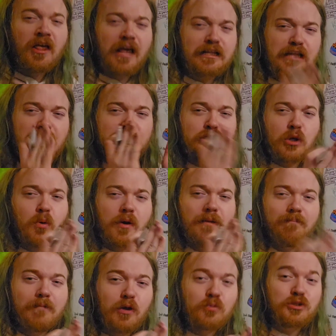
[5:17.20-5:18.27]
that they do it
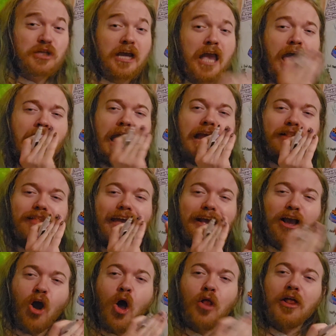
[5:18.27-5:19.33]
in music and they
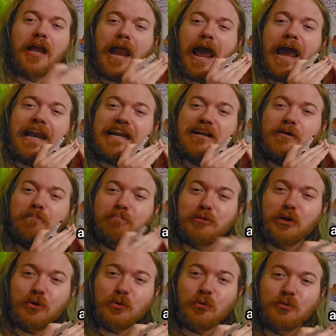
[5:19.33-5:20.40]
call it adding a
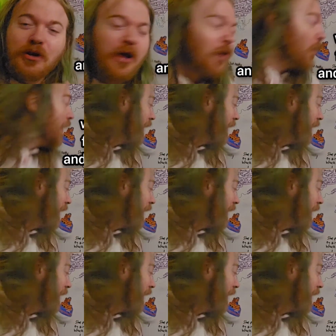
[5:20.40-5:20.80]
blue note.